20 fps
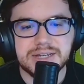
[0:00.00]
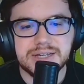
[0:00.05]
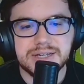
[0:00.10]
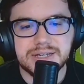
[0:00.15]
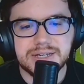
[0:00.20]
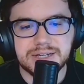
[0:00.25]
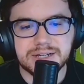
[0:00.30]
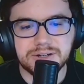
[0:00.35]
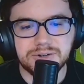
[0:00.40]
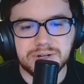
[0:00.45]

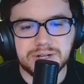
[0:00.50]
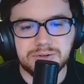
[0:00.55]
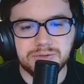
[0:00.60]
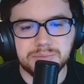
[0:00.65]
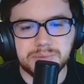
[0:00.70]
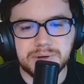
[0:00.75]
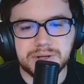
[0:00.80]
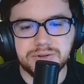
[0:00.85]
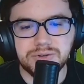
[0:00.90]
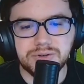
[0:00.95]
He agreed with
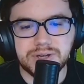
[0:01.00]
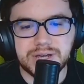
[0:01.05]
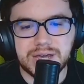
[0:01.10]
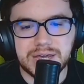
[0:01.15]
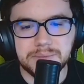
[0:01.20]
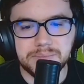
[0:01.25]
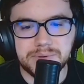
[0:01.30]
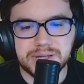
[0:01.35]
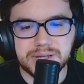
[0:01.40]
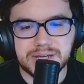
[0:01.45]
my new
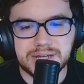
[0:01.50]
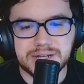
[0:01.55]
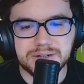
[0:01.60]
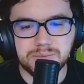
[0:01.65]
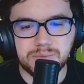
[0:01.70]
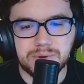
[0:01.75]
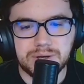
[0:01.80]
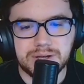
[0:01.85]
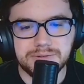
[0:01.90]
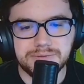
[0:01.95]
game plan to
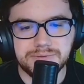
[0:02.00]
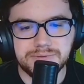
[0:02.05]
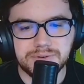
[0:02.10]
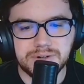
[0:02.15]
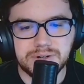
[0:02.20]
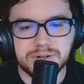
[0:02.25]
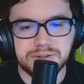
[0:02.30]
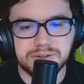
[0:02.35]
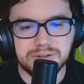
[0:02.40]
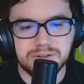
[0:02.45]
wait for another